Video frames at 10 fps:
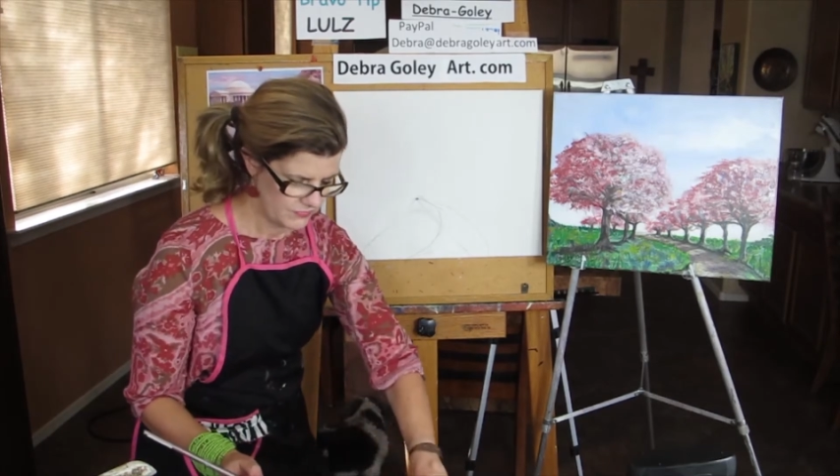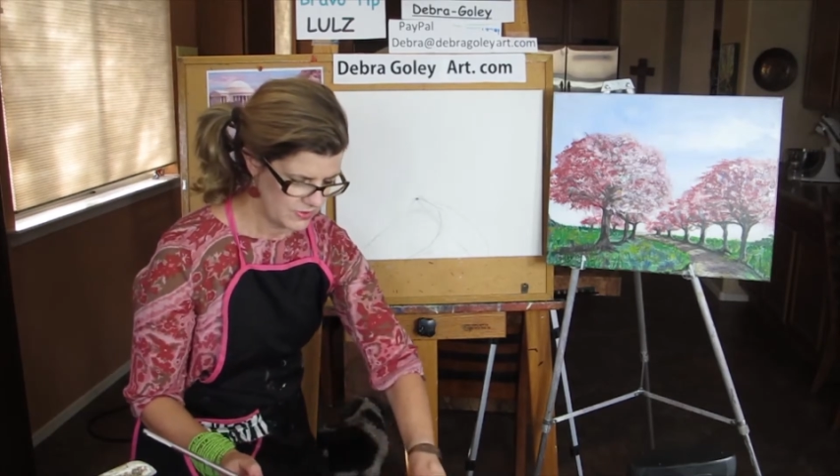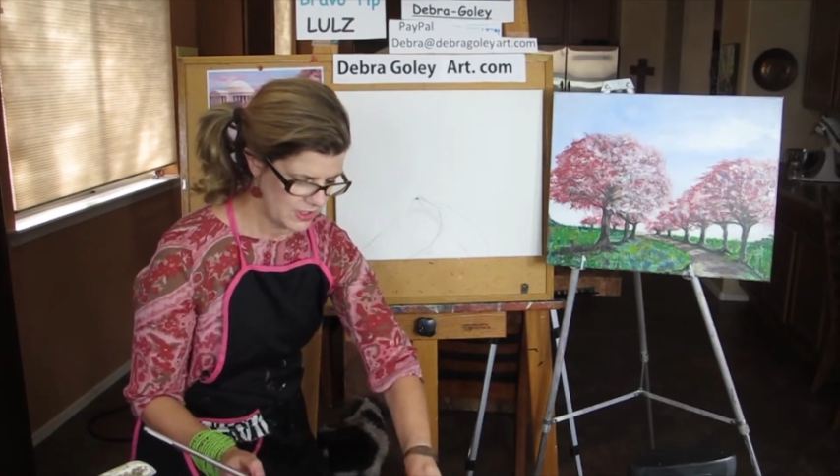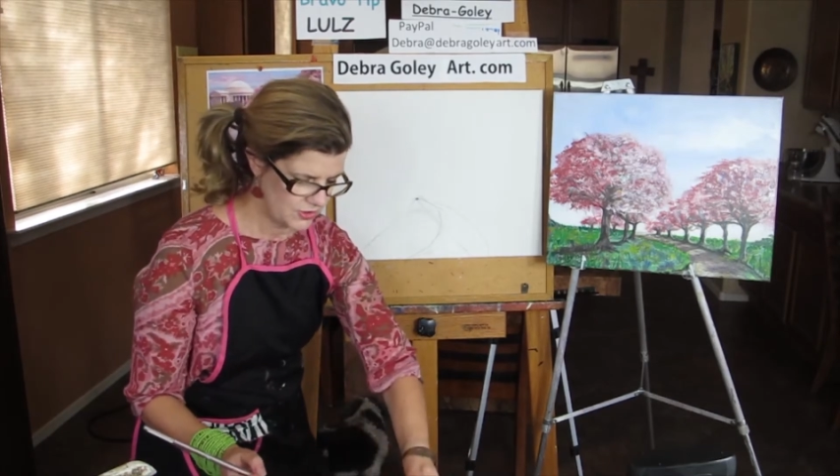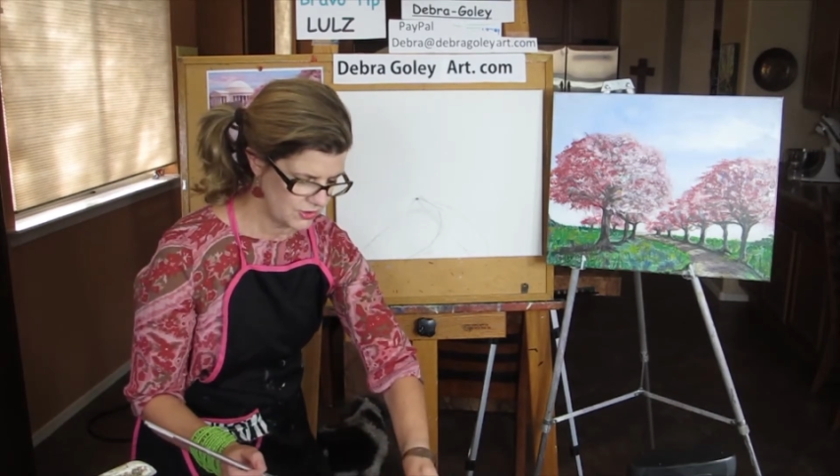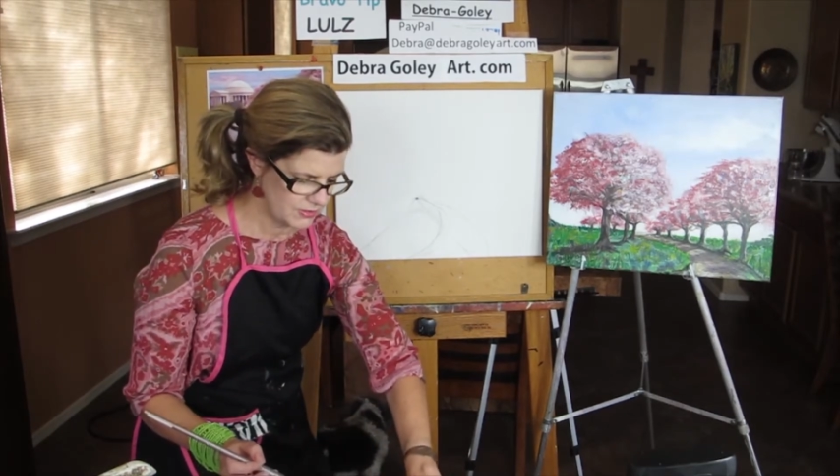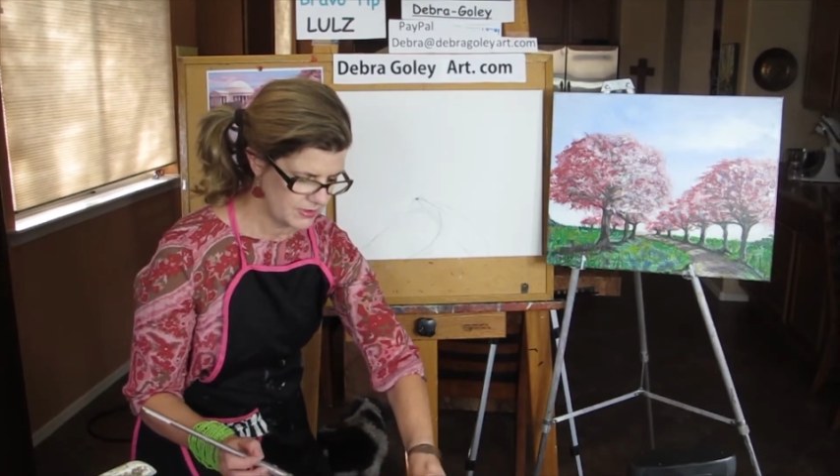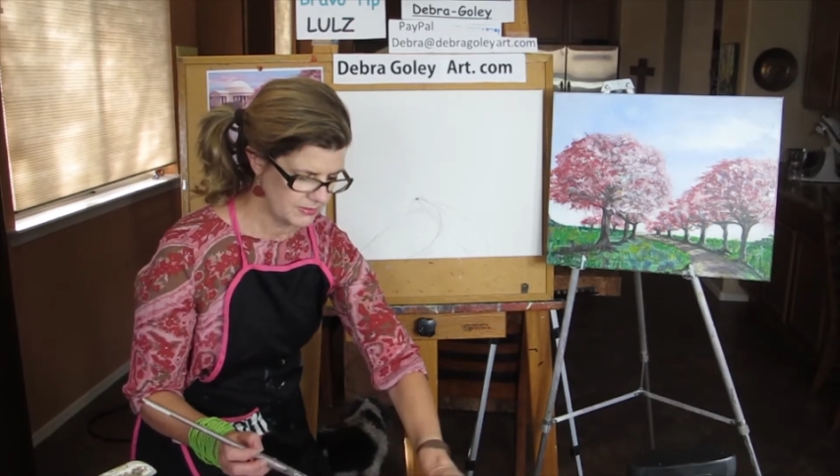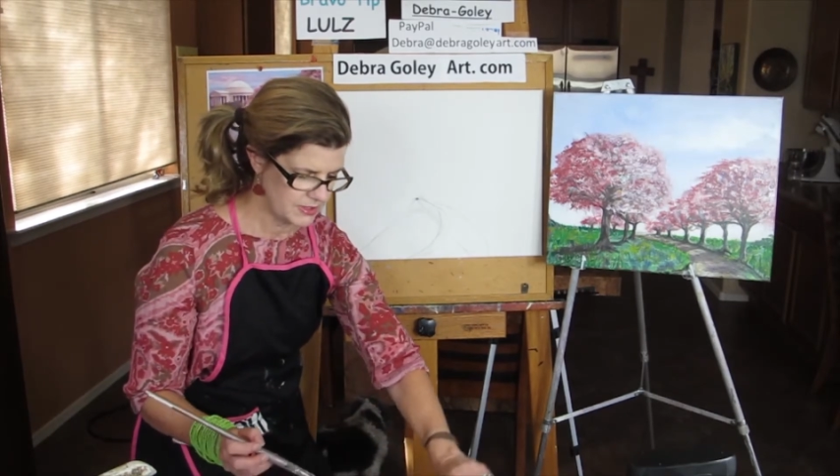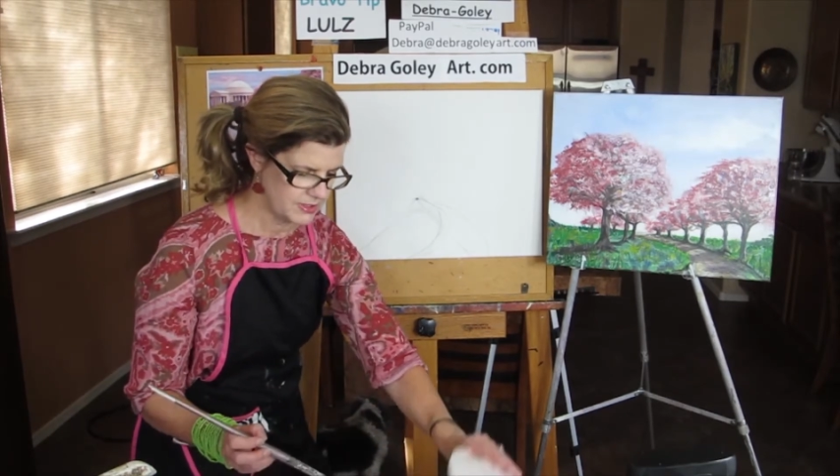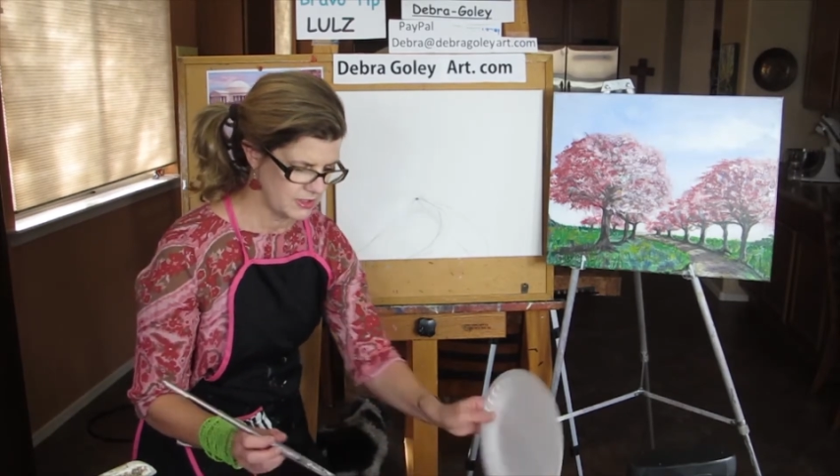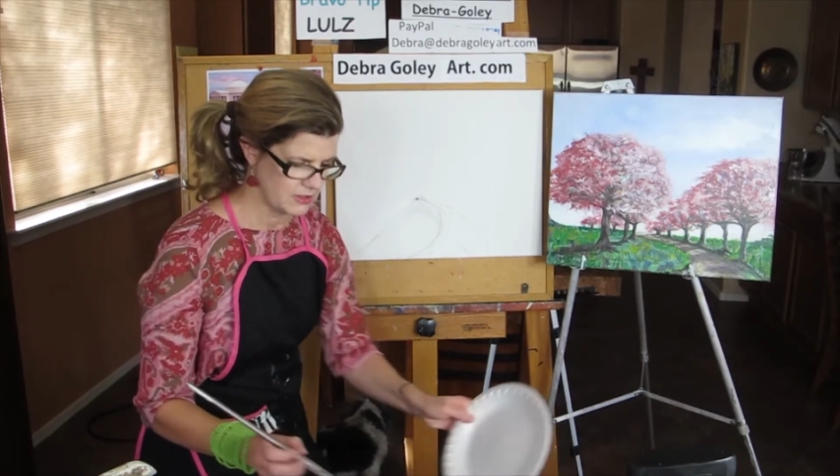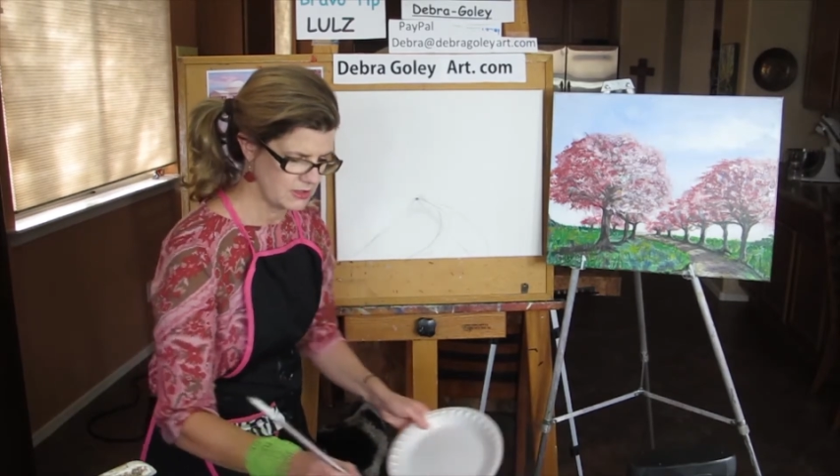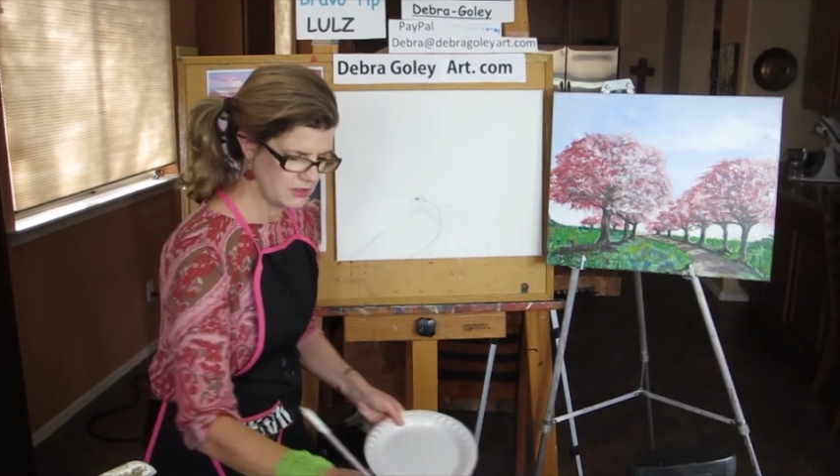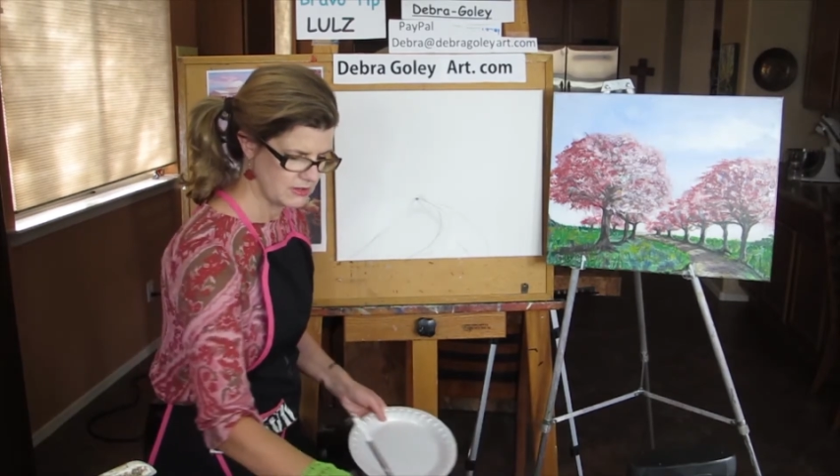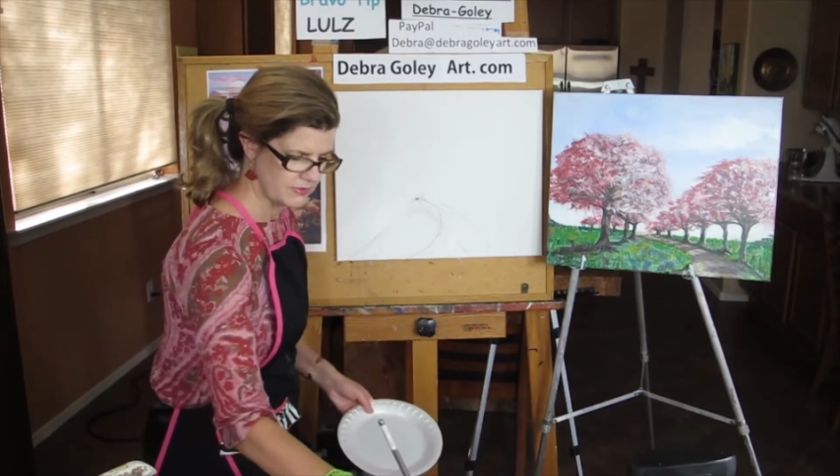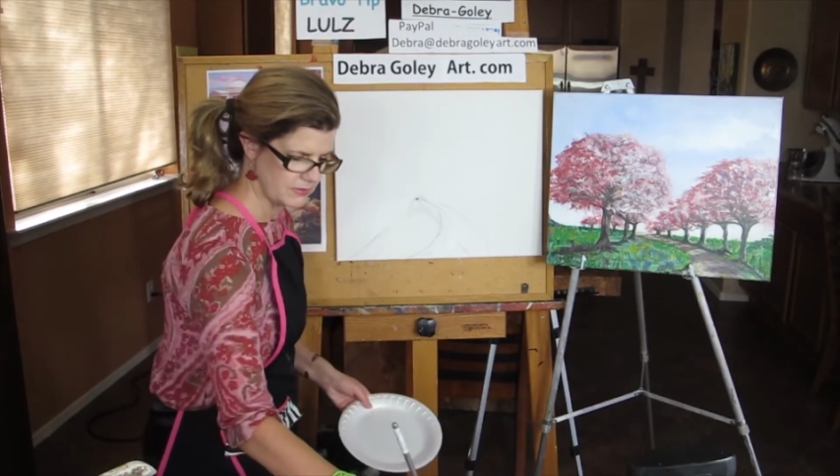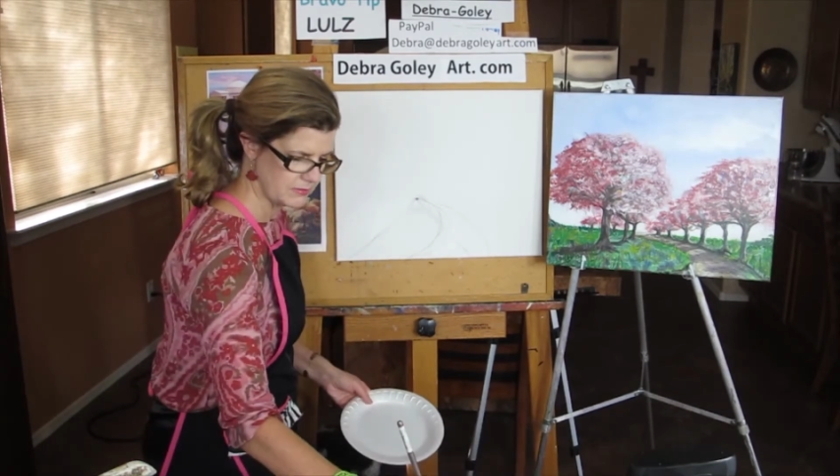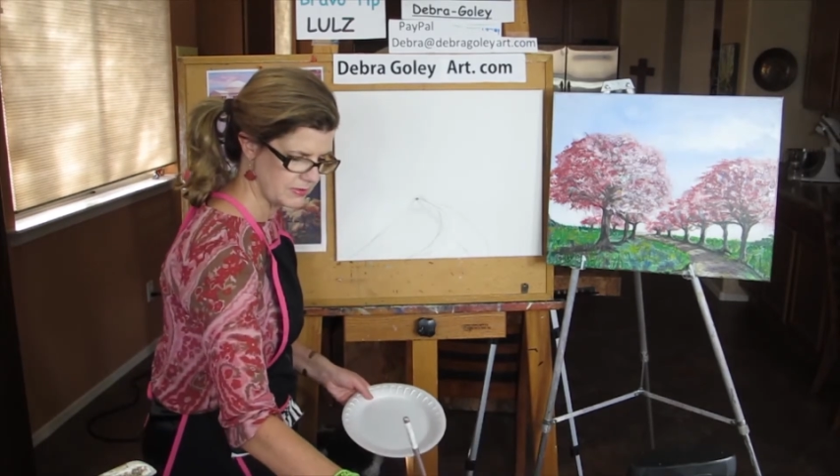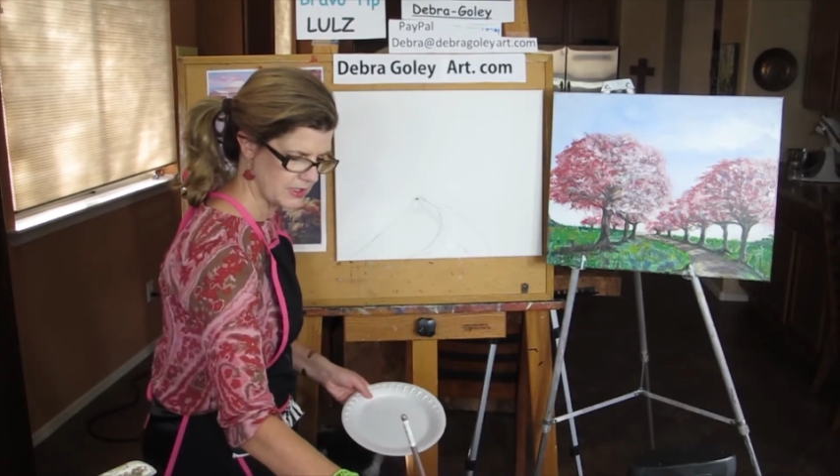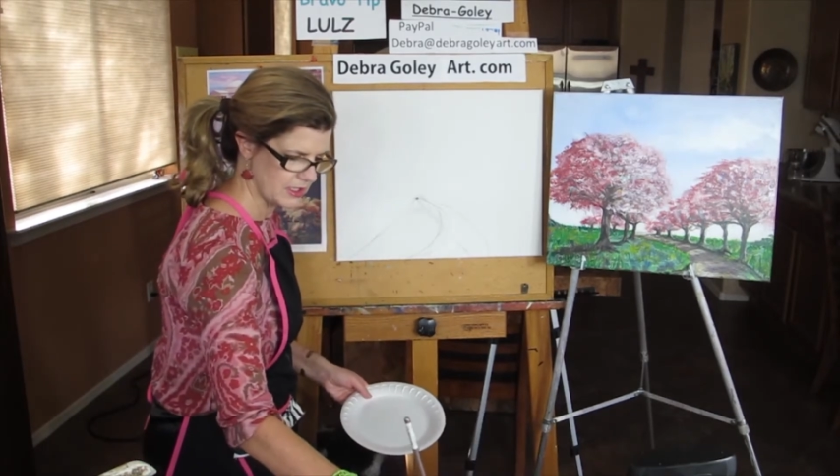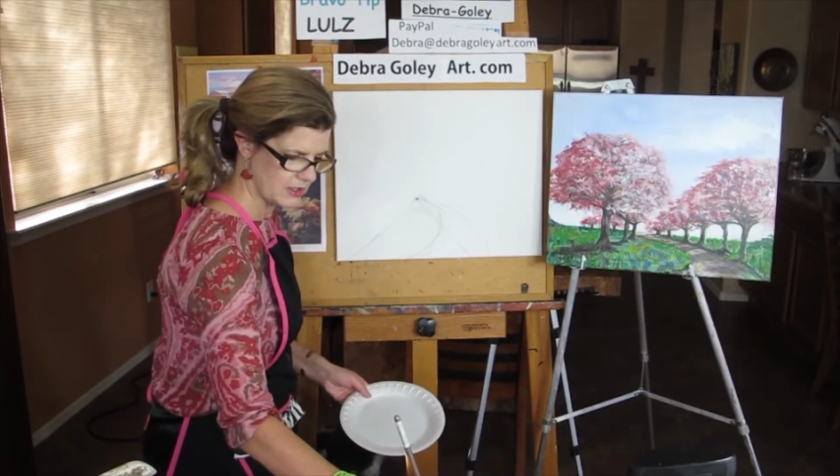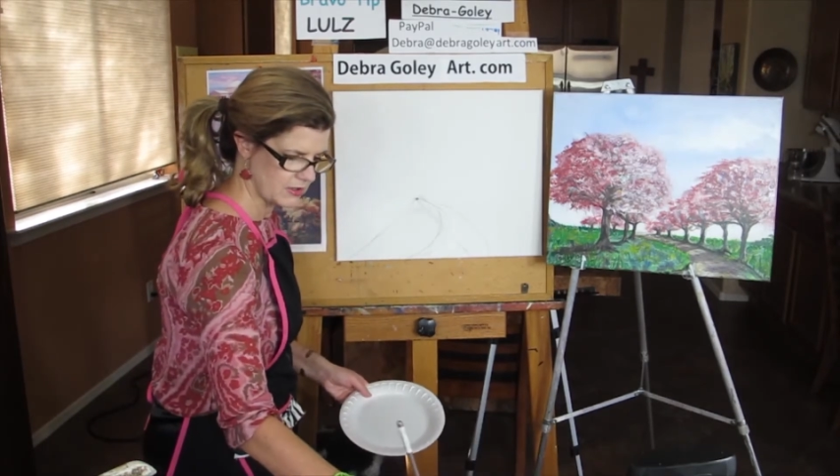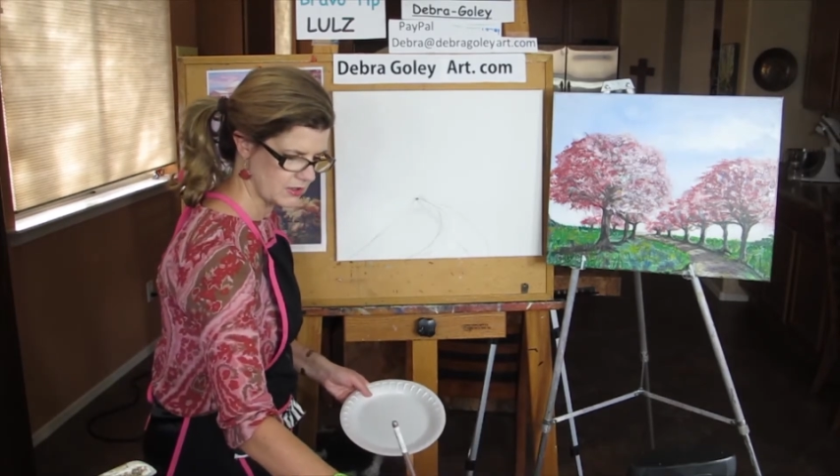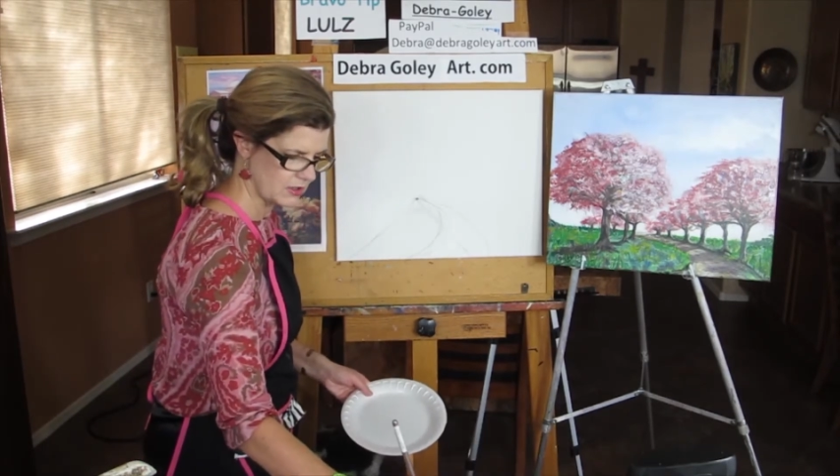Now you're going to be able to see it even better,